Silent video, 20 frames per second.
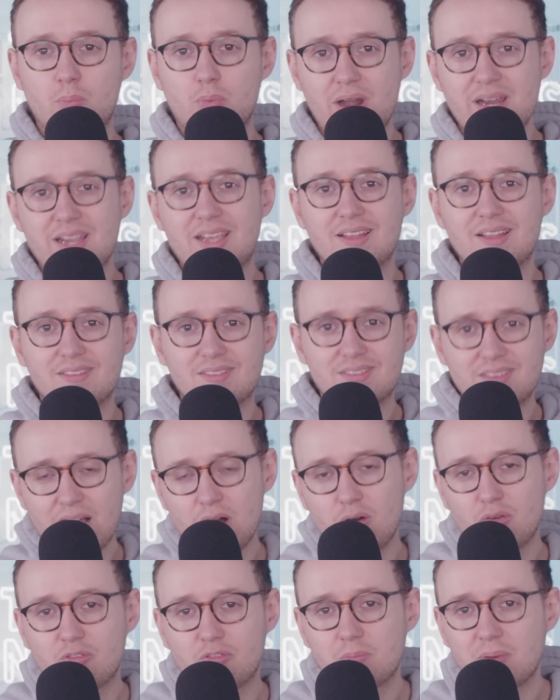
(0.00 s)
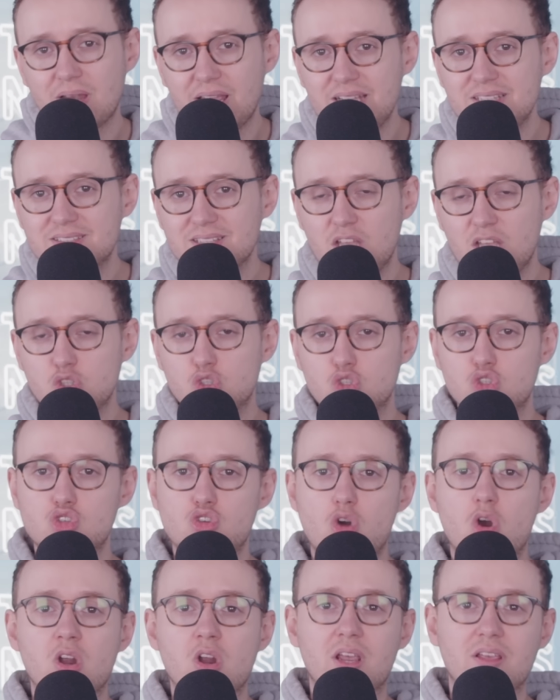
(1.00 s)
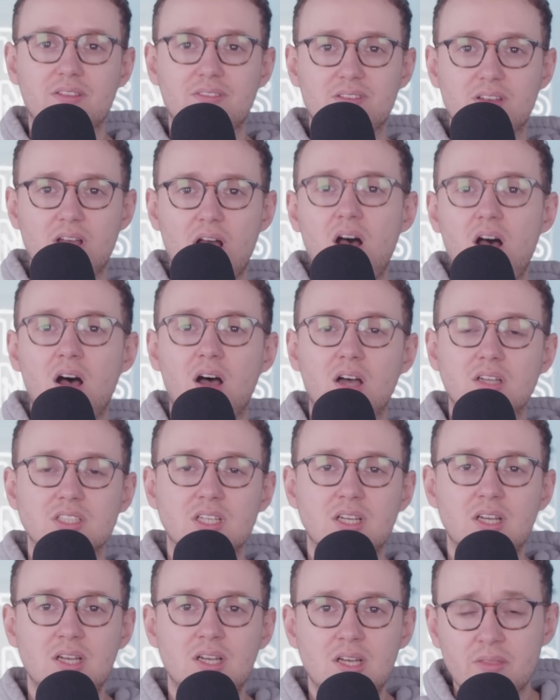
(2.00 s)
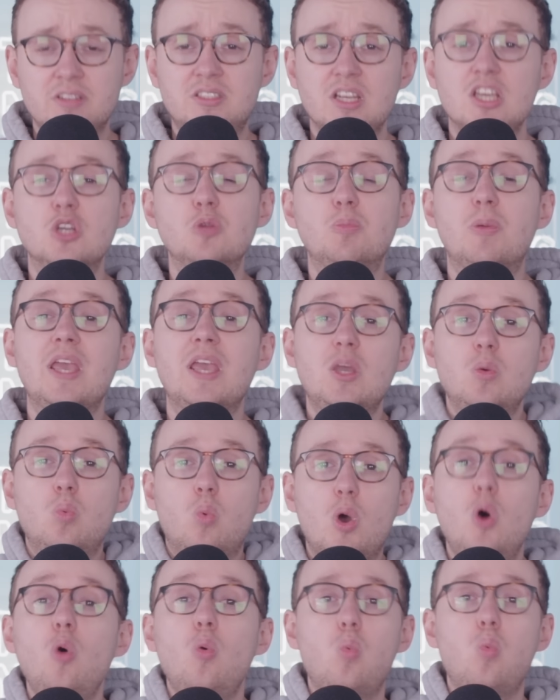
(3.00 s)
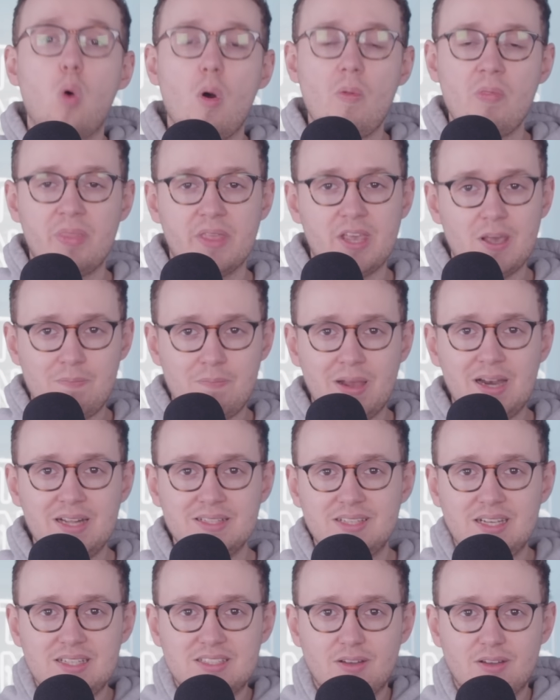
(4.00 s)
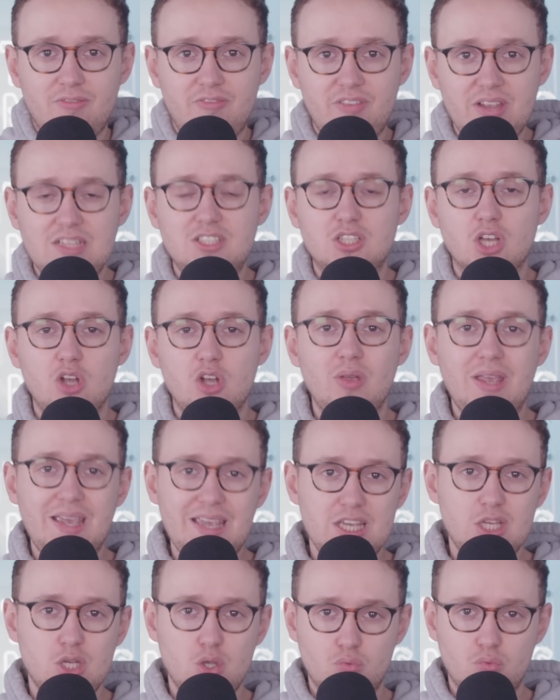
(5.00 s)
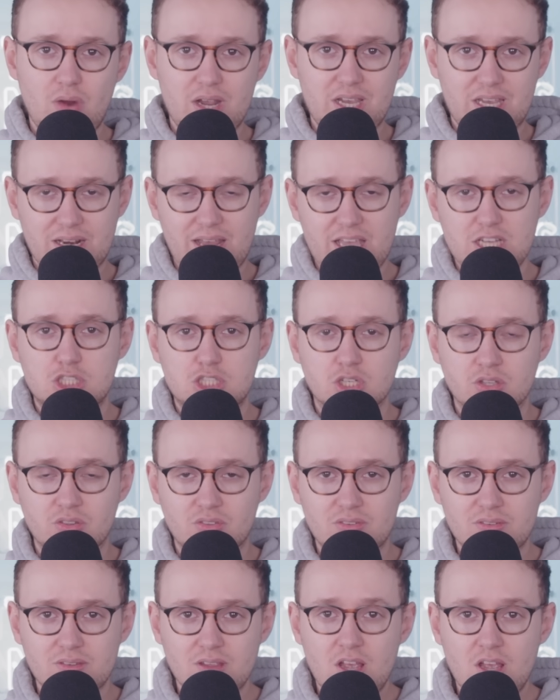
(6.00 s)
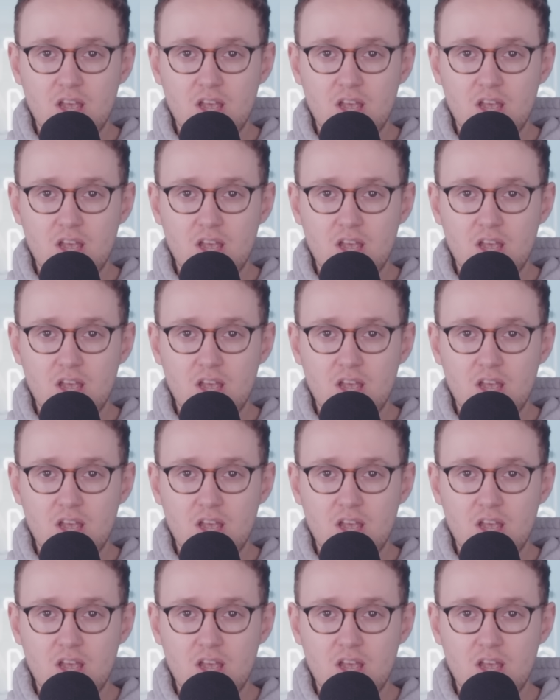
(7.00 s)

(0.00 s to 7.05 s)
break itself plays its strongest card. The DUP will want the ability to veto EU regulations,